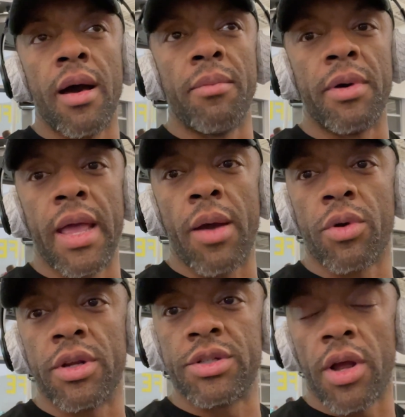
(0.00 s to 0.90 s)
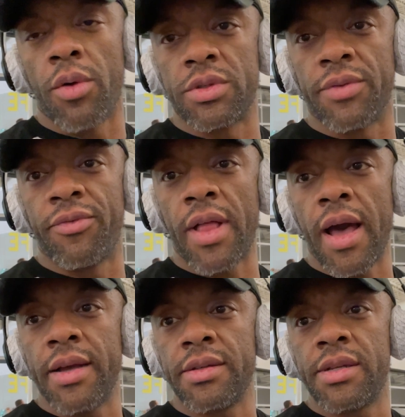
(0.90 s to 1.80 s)
But yeah, we're gonna start with some
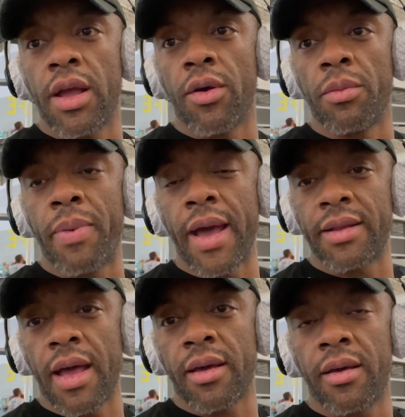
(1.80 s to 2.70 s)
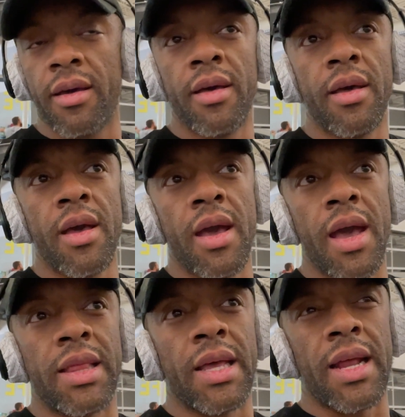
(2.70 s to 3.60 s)
flies here on the pec deck,
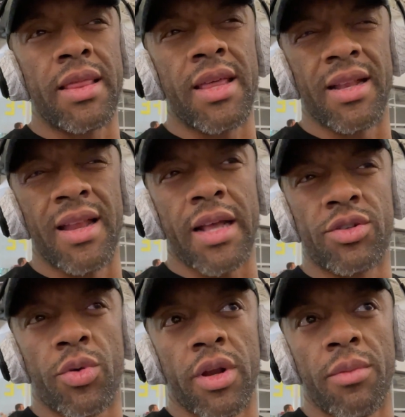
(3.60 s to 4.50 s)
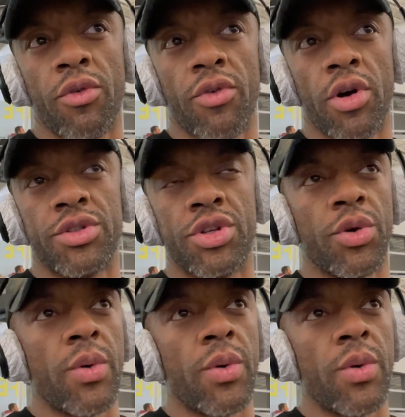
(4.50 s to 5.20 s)
and then I think next we're gonna move on to